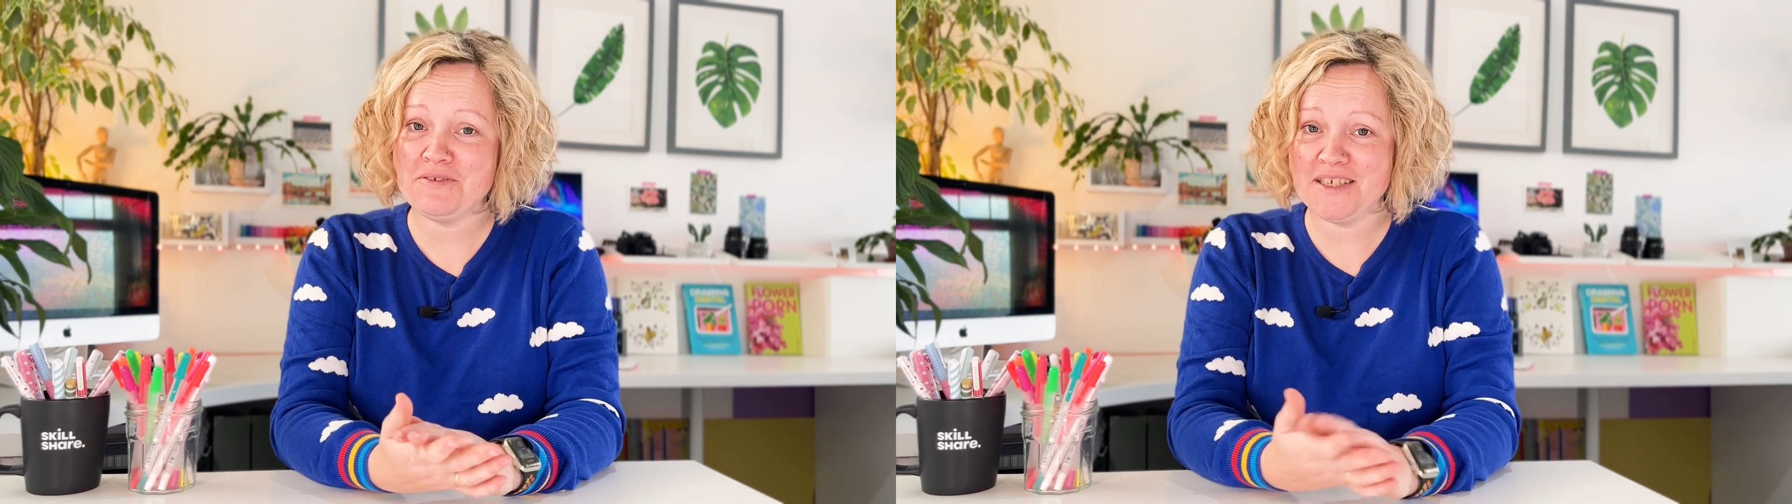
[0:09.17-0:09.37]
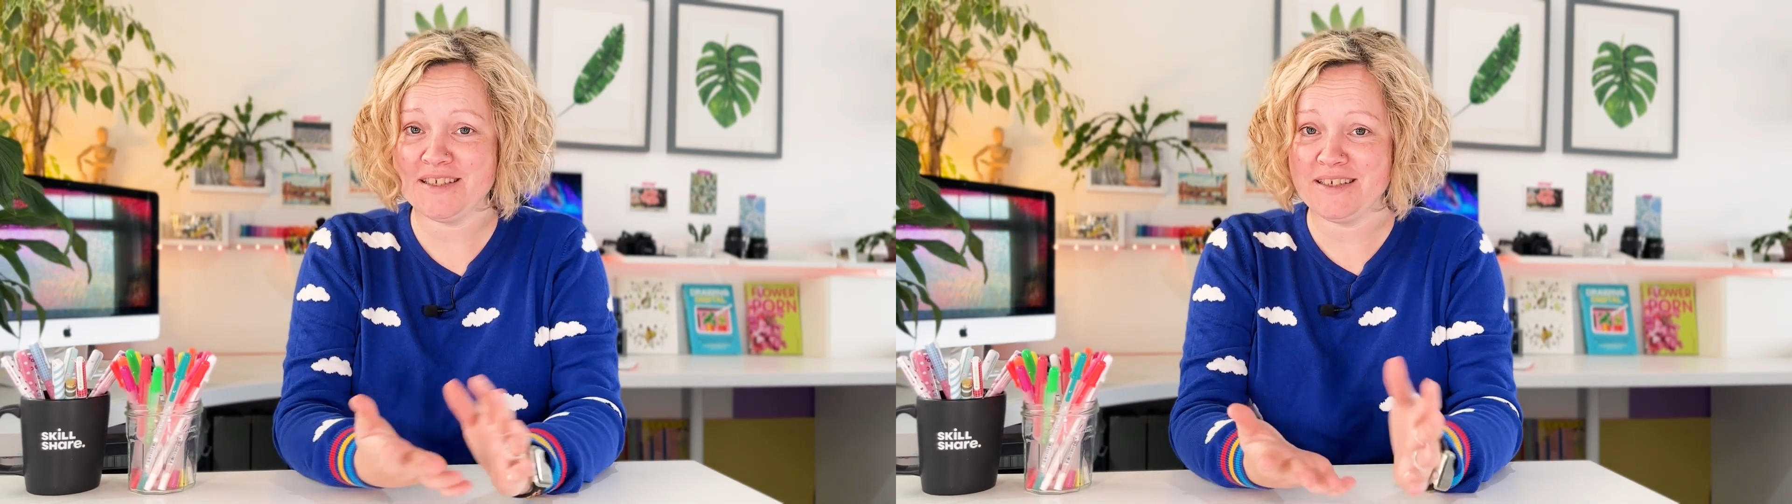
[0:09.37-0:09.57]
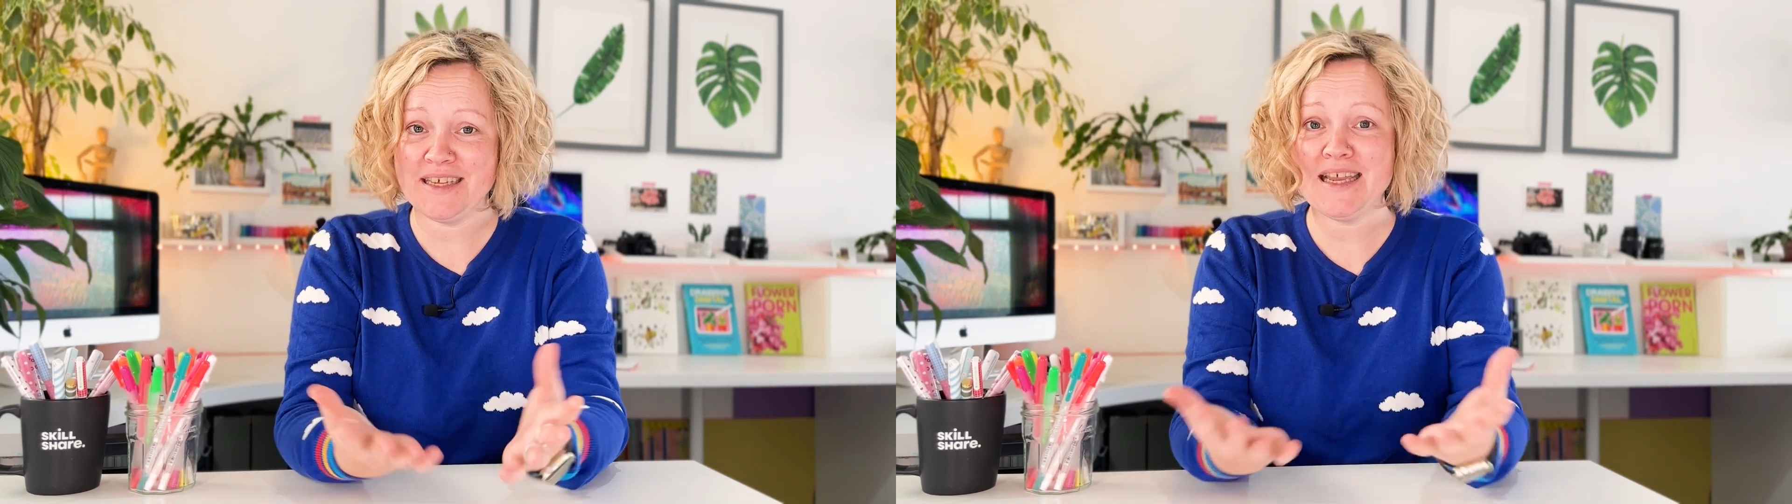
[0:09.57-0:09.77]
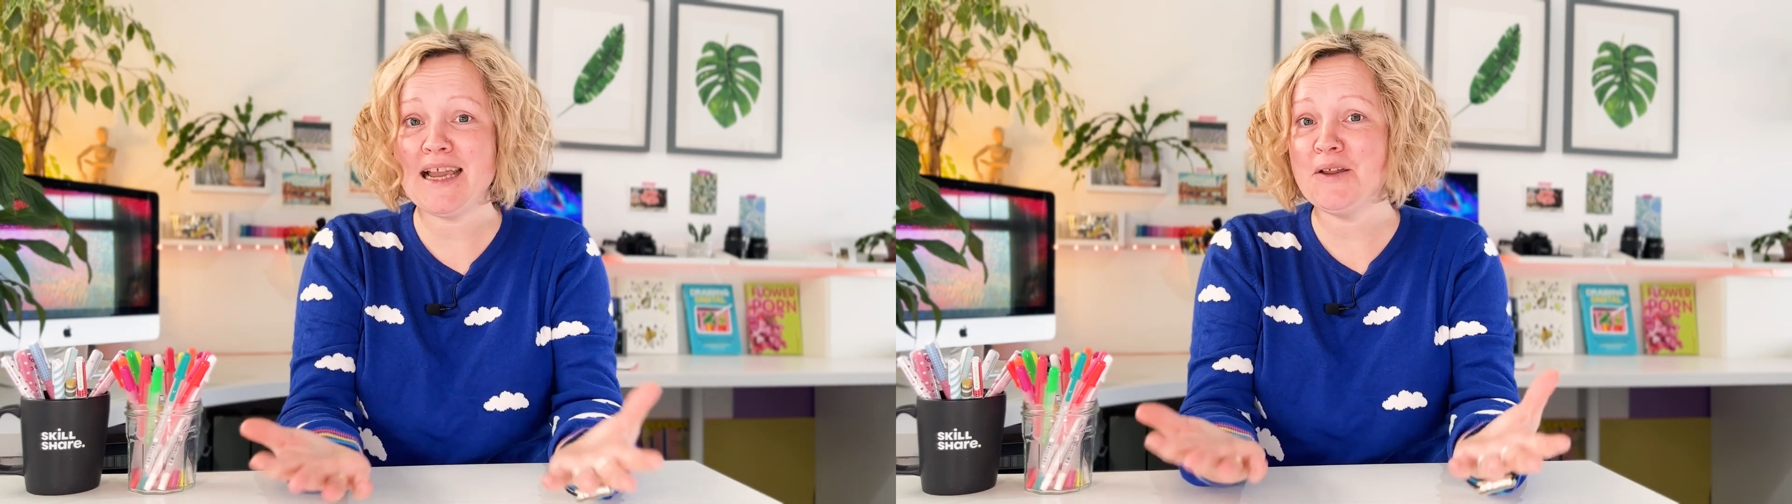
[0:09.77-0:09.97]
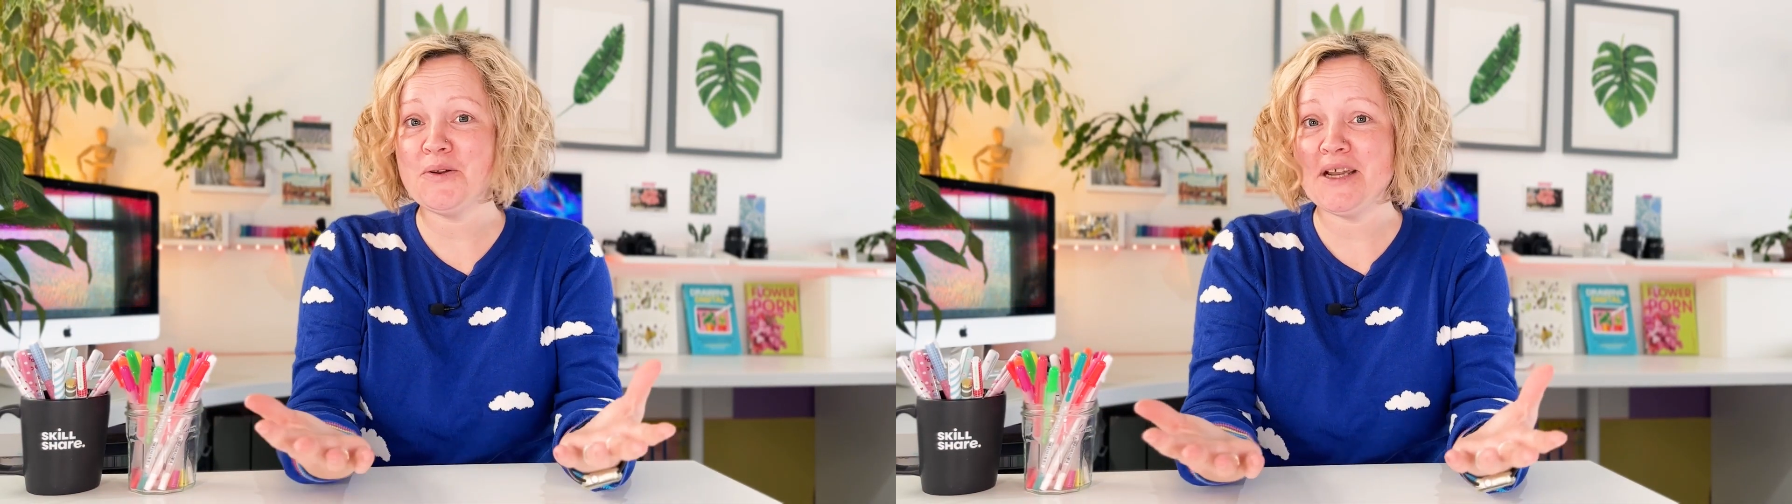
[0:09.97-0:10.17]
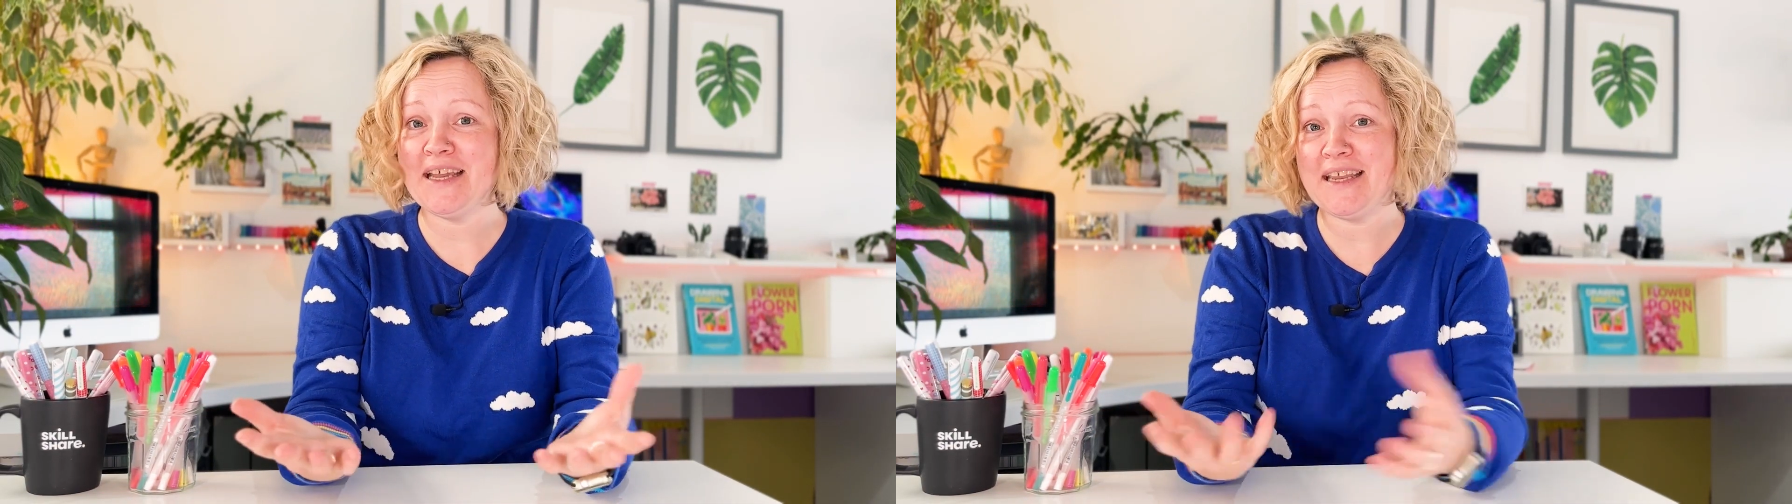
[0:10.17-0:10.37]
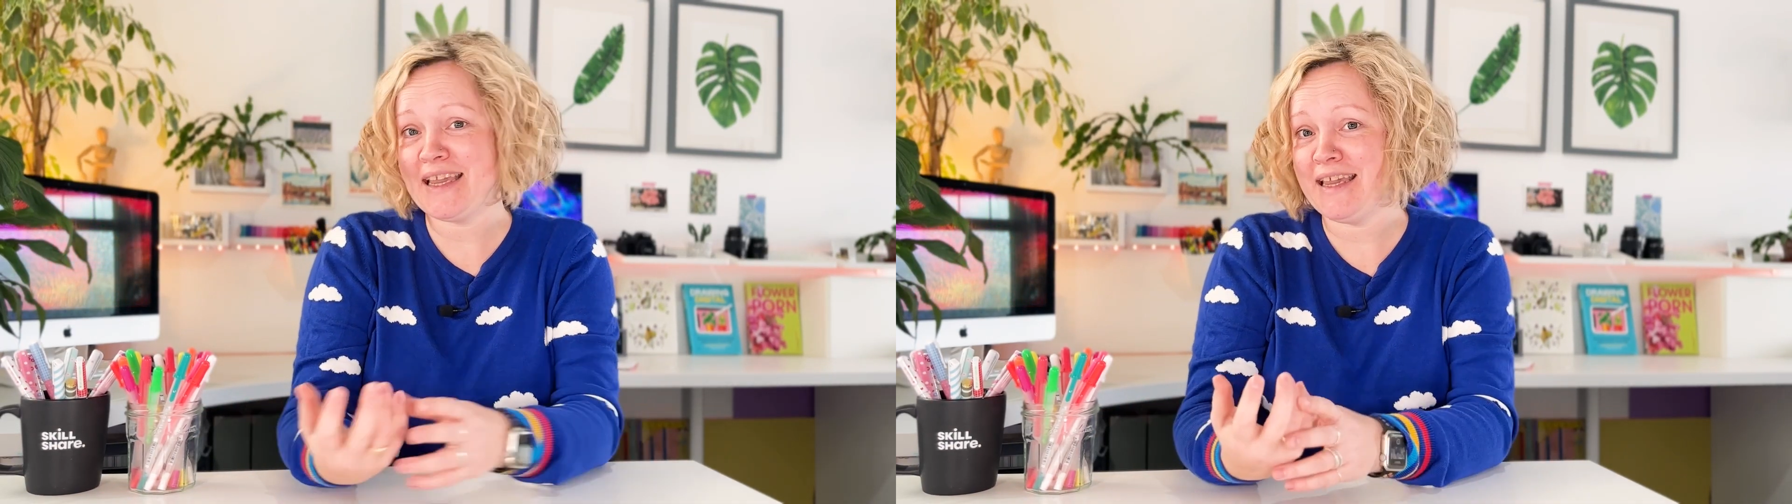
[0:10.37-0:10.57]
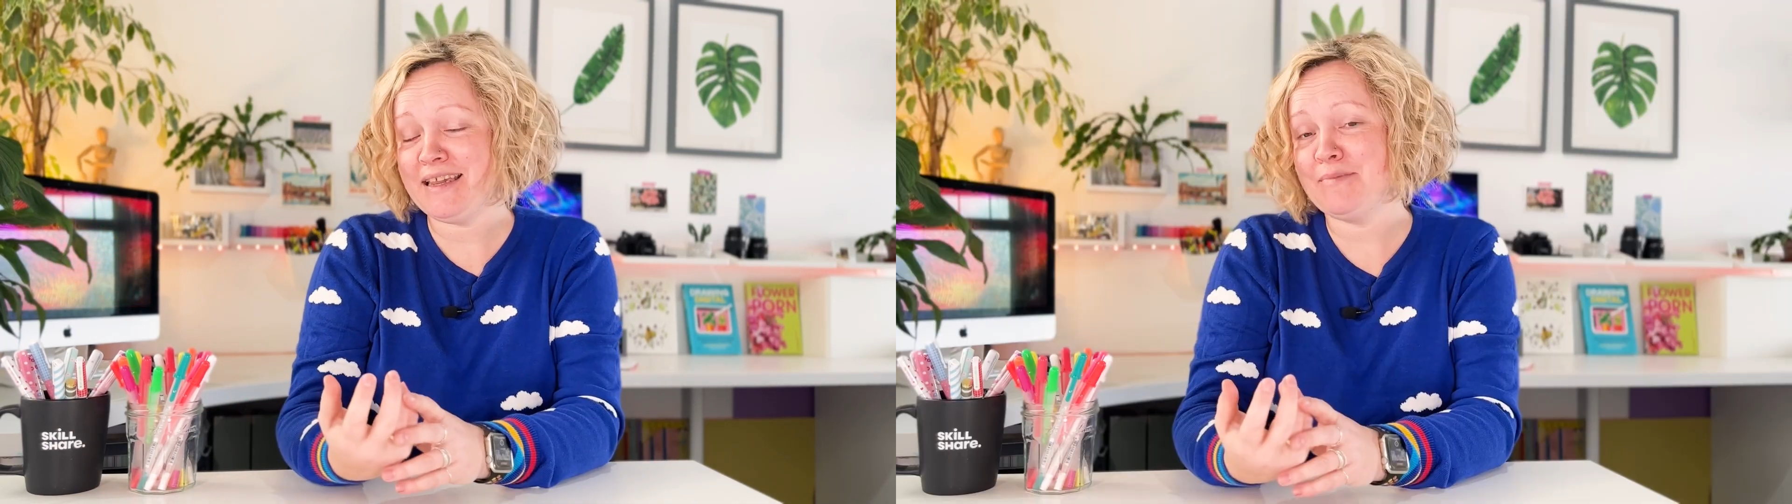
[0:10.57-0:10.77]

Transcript: recently how I allocate